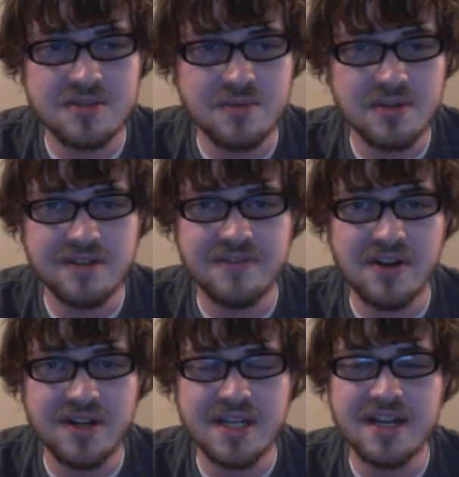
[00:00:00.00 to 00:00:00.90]
It's really
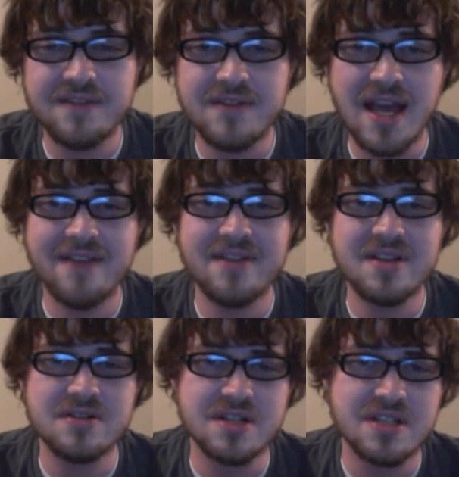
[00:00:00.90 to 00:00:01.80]
funny. And if you haven't,
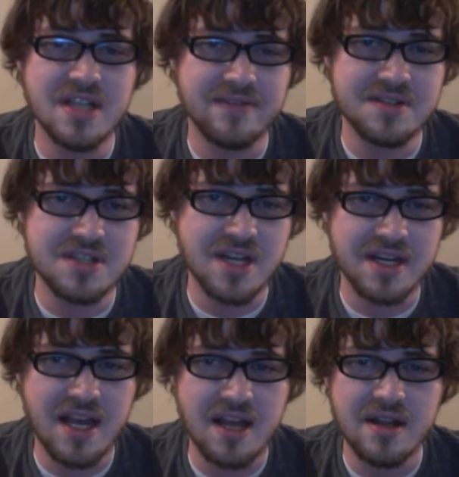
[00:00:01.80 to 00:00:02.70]
you should definitely check
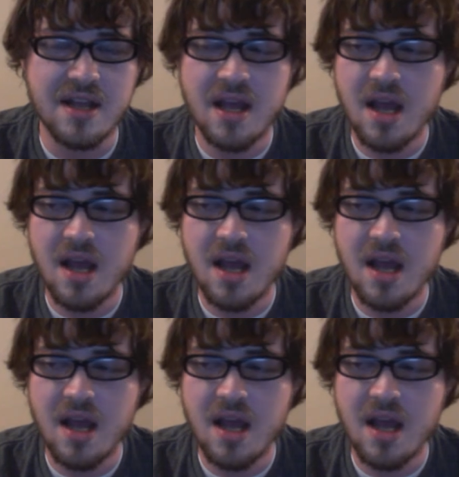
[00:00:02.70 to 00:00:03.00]
it out.